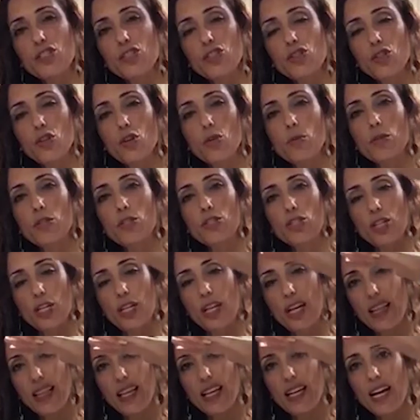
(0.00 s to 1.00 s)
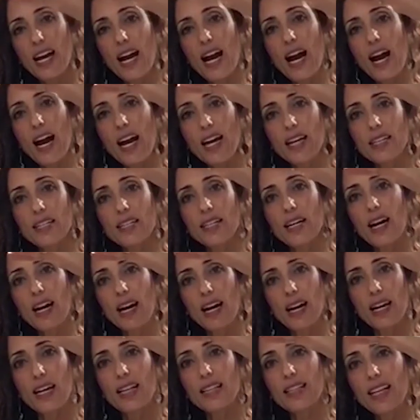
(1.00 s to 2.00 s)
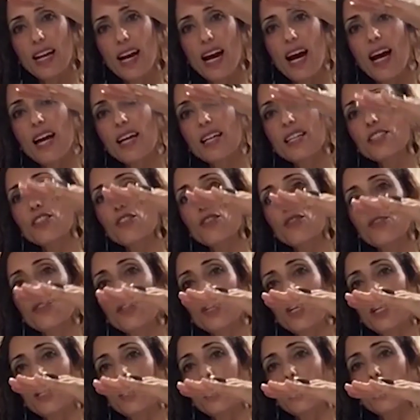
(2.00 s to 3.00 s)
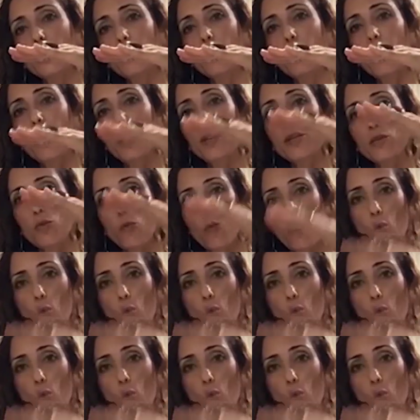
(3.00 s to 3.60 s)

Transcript: so much, like the highest if you can in the pot,